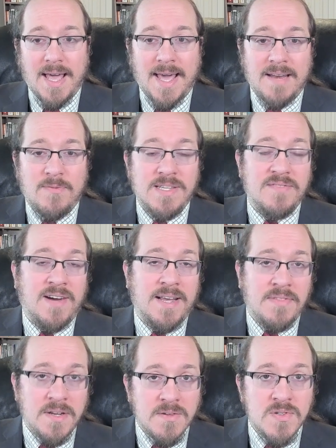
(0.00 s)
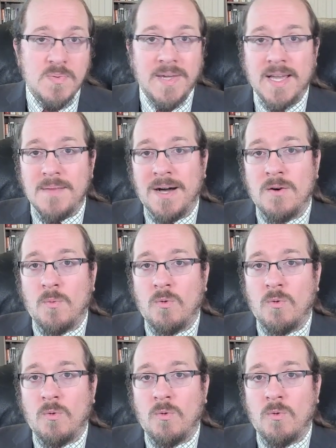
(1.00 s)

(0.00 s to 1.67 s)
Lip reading: and if we divide those, we get about